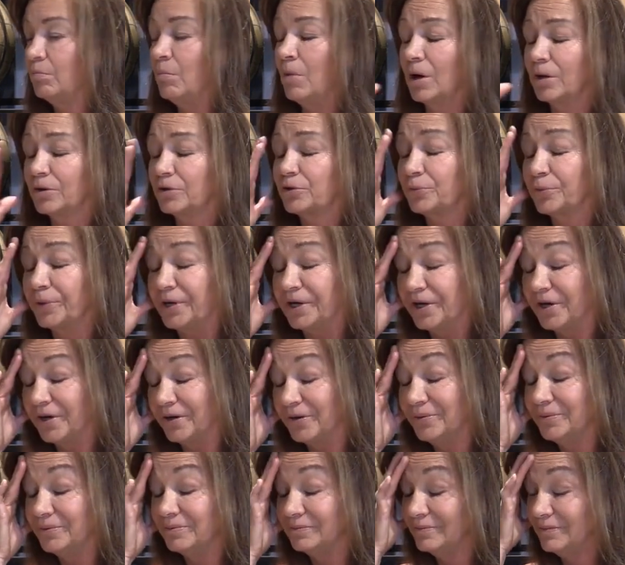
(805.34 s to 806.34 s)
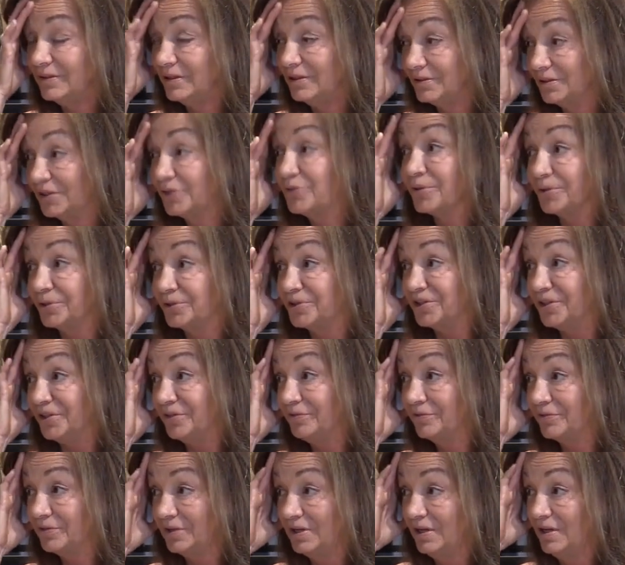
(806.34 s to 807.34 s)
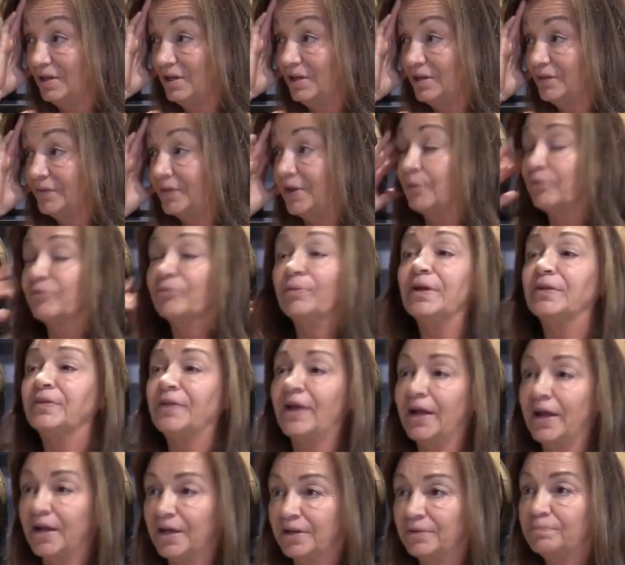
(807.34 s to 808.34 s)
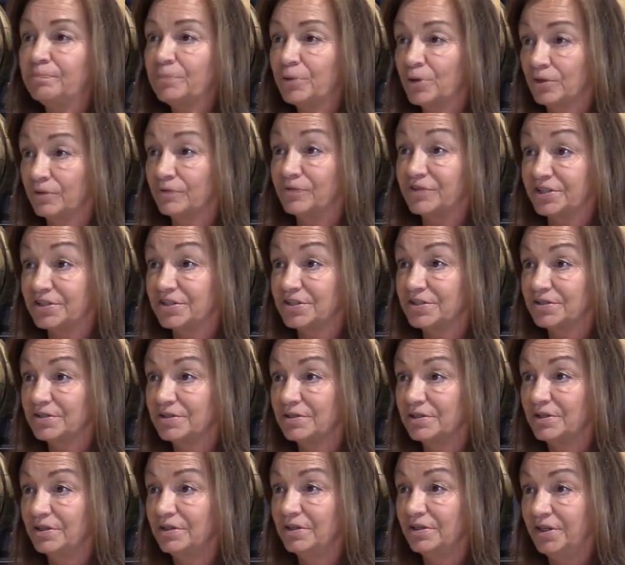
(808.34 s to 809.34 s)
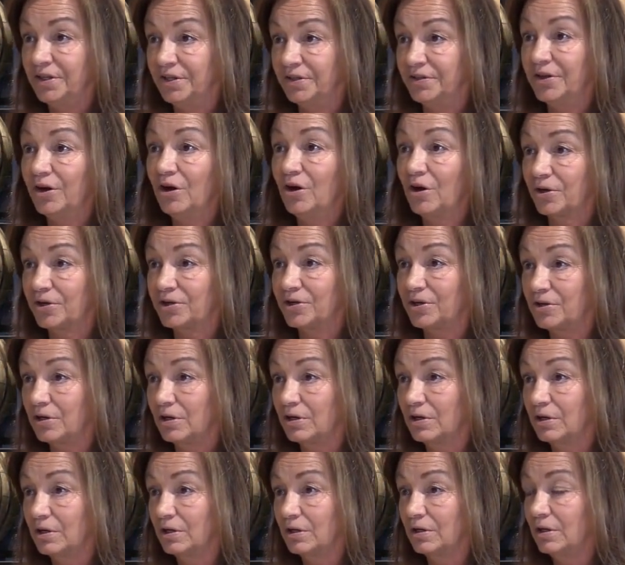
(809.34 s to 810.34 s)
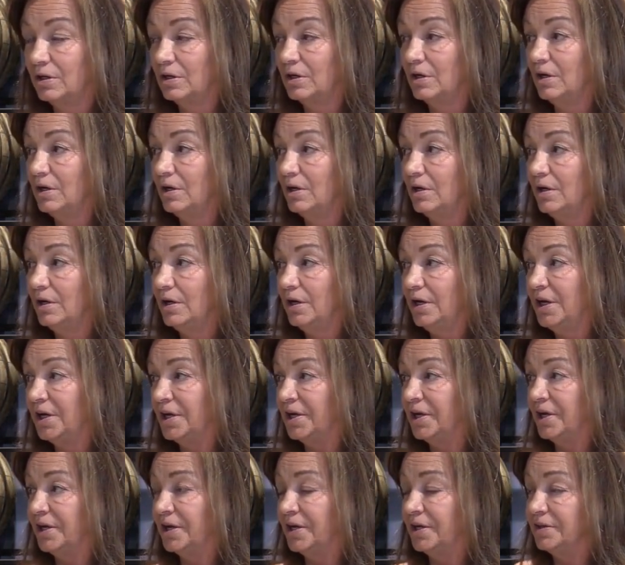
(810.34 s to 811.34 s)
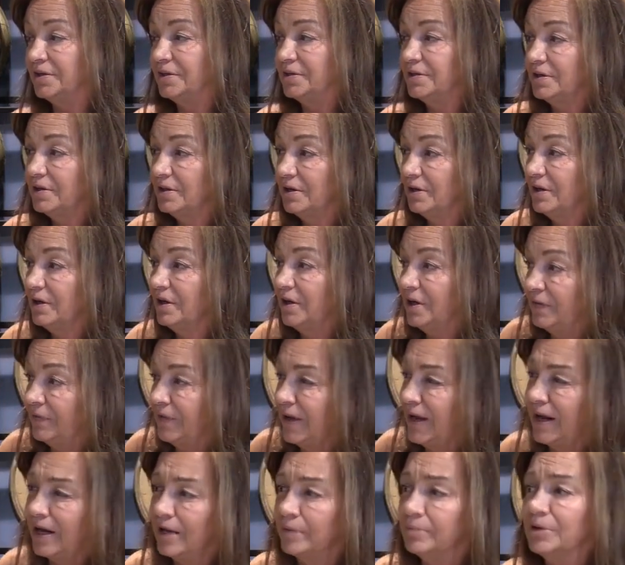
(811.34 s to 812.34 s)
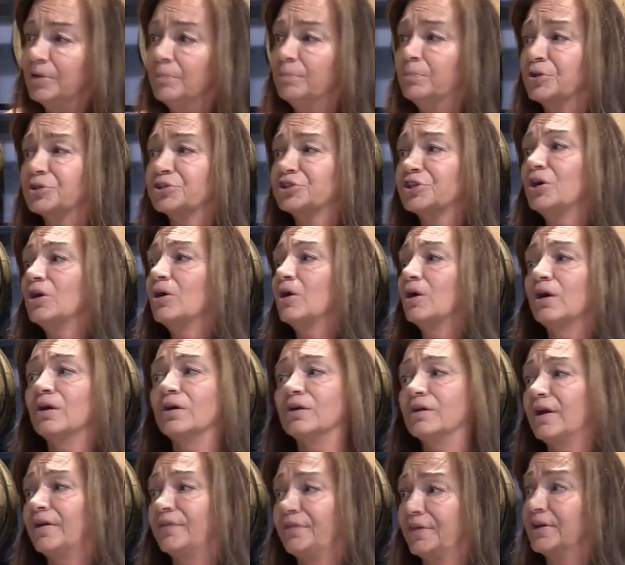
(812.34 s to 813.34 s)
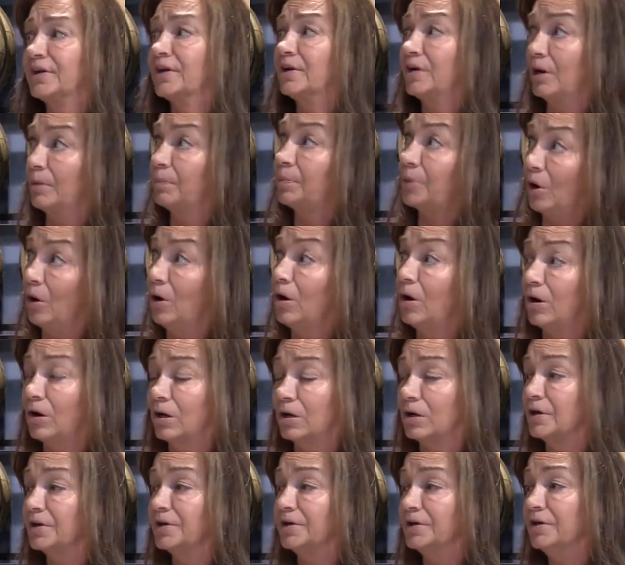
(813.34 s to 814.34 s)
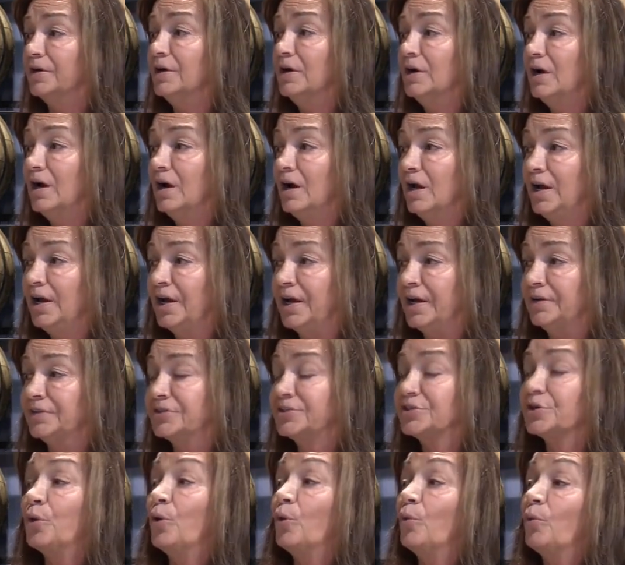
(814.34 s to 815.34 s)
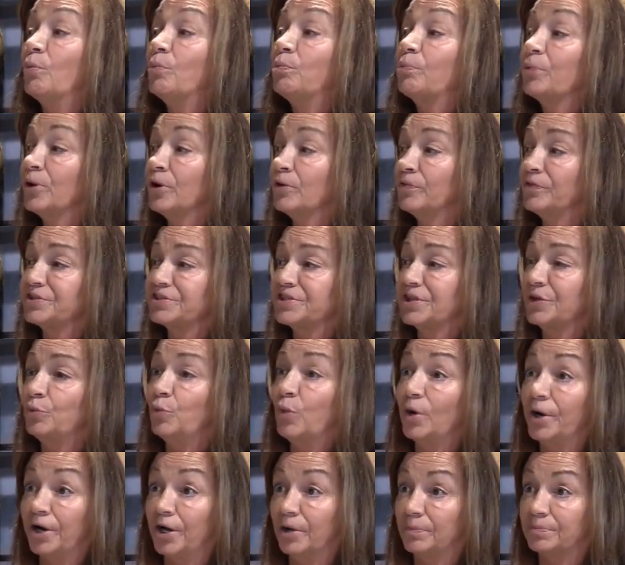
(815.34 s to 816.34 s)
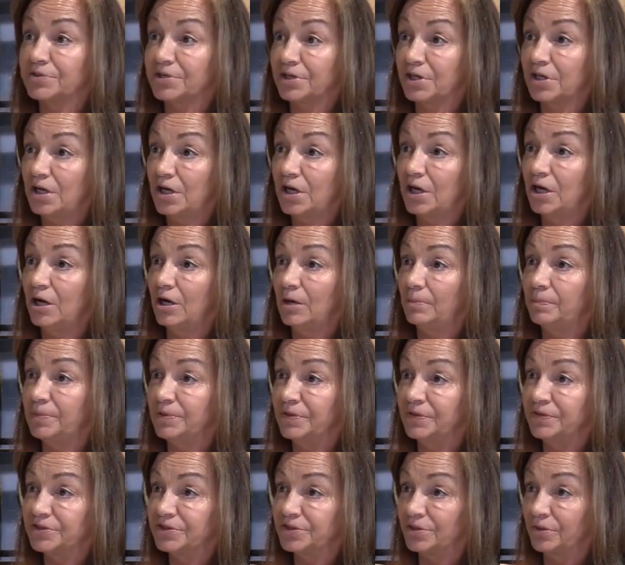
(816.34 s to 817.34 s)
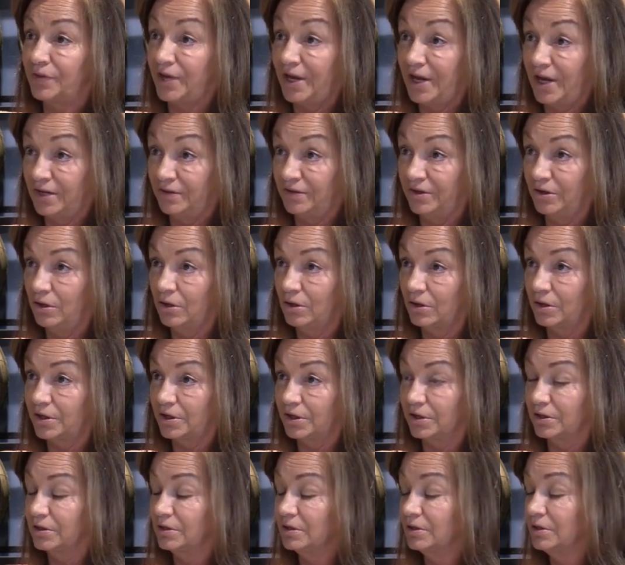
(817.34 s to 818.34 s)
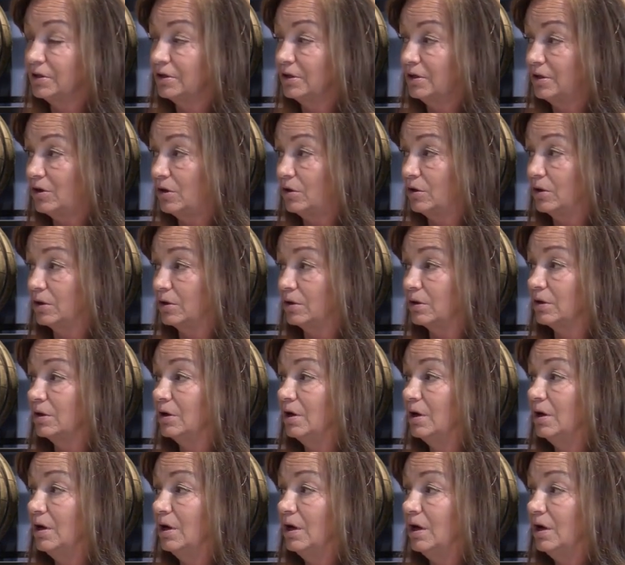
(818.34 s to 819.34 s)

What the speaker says: Mark Reno, the crew chief, they had Purvis, yeah, in the ARCA car, and they had him in a Busch car and I think a Cup car, and so Purvis had went up to Cup, and so they had the ARCA car,